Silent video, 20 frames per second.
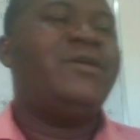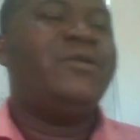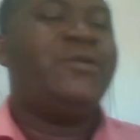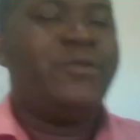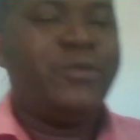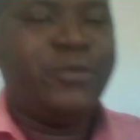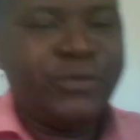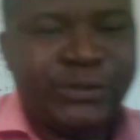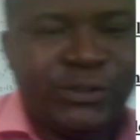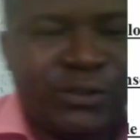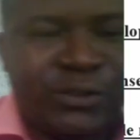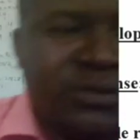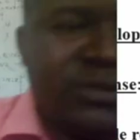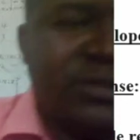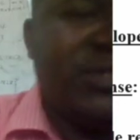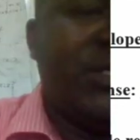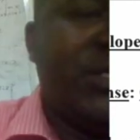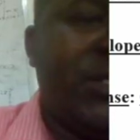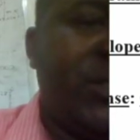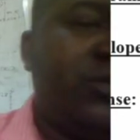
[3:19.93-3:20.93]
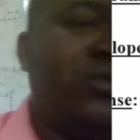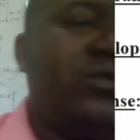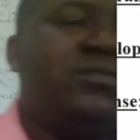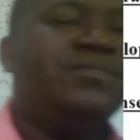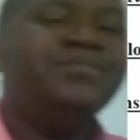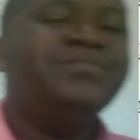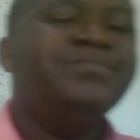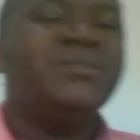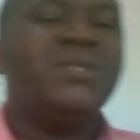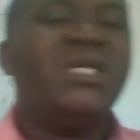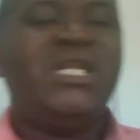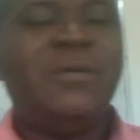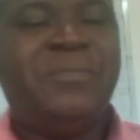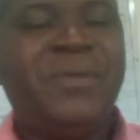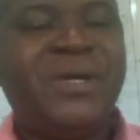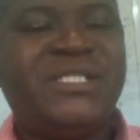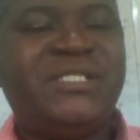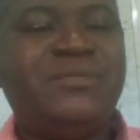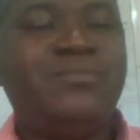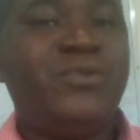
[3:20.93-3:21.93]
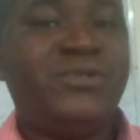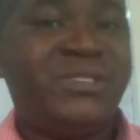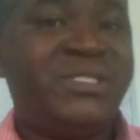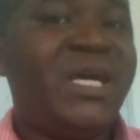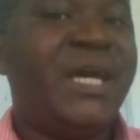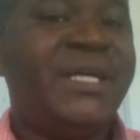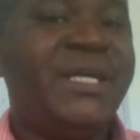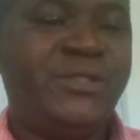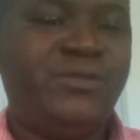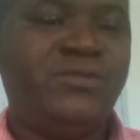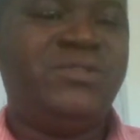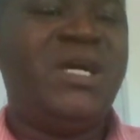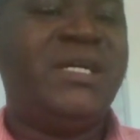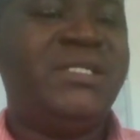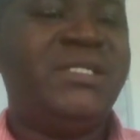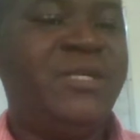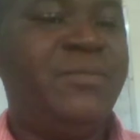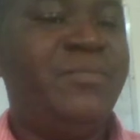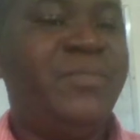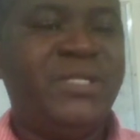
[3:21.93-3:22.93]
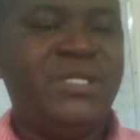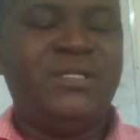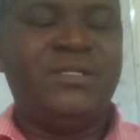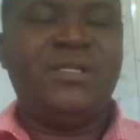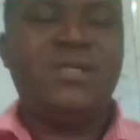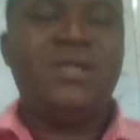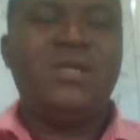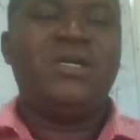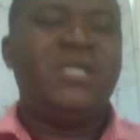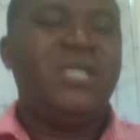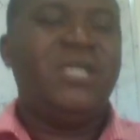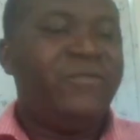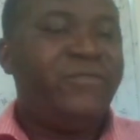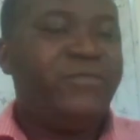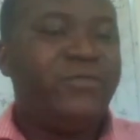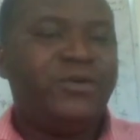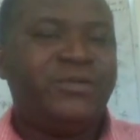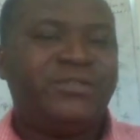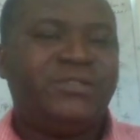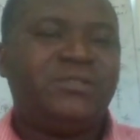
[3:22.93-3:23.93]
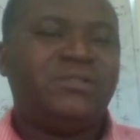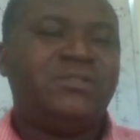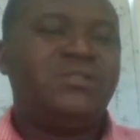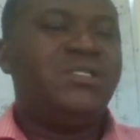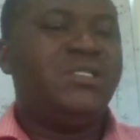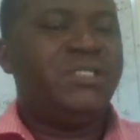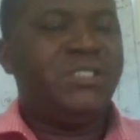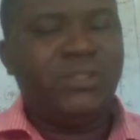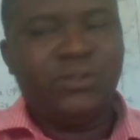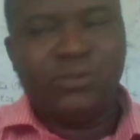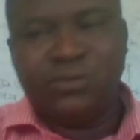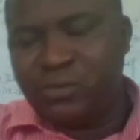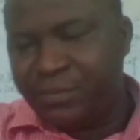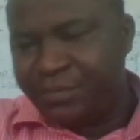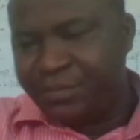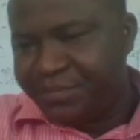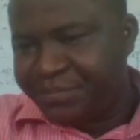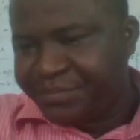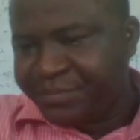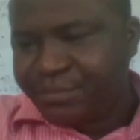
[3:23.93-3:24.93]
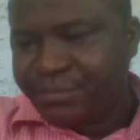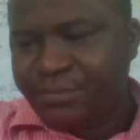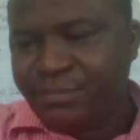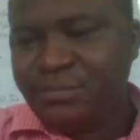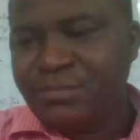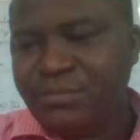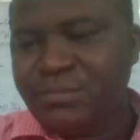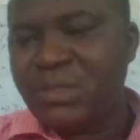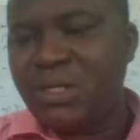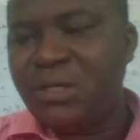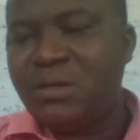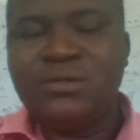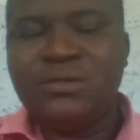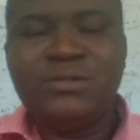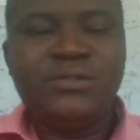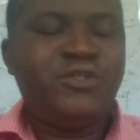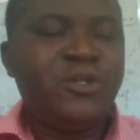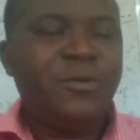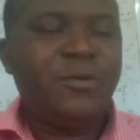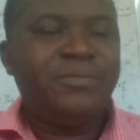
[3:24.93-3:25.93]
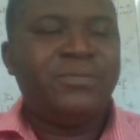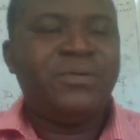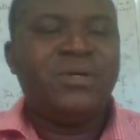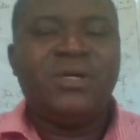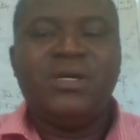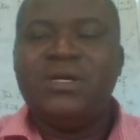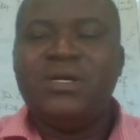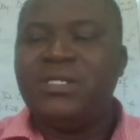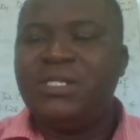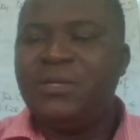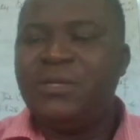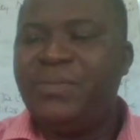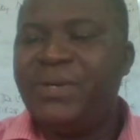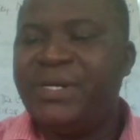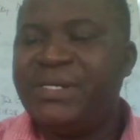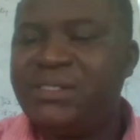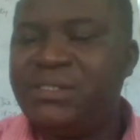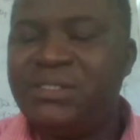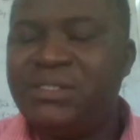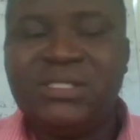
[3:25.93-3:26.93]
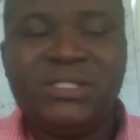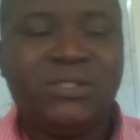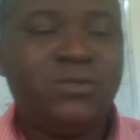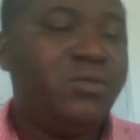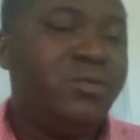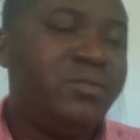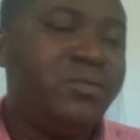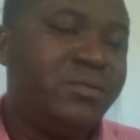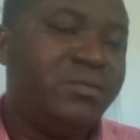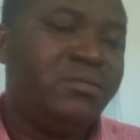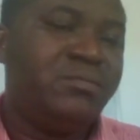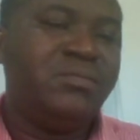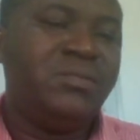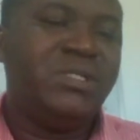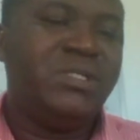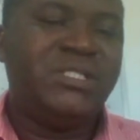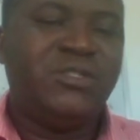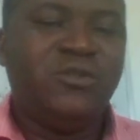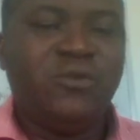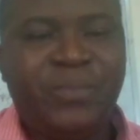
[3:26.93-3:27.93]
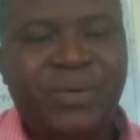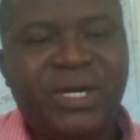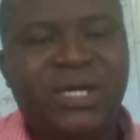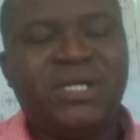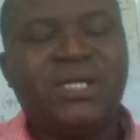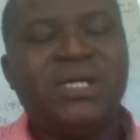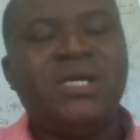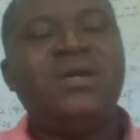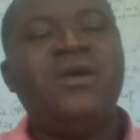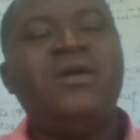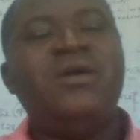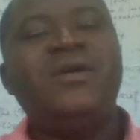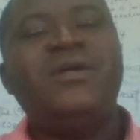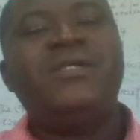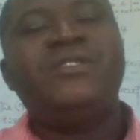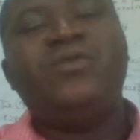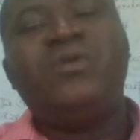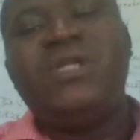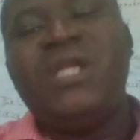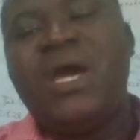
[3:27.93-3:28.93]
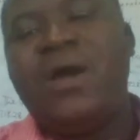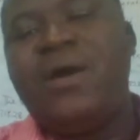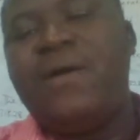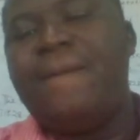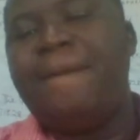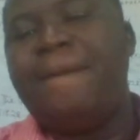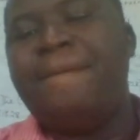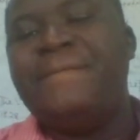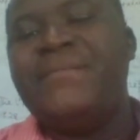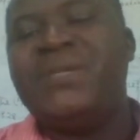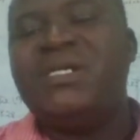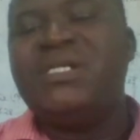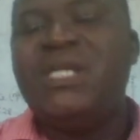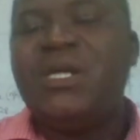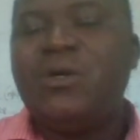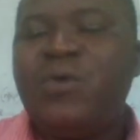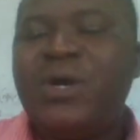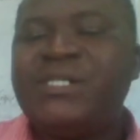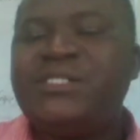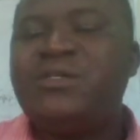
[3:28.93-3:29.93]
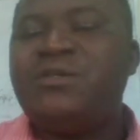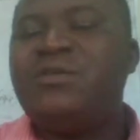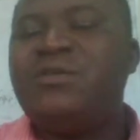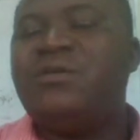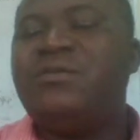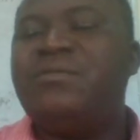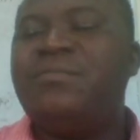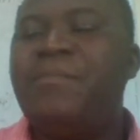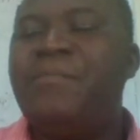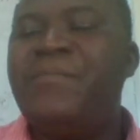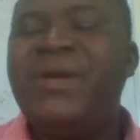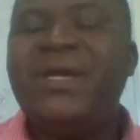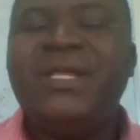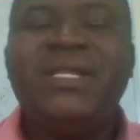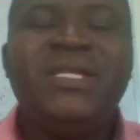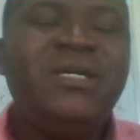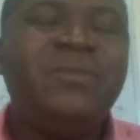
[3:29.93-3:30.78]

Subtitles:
author. So the person must cite you, that's the meaning. If not, it will drop the person, so it will pick. So now, the question on many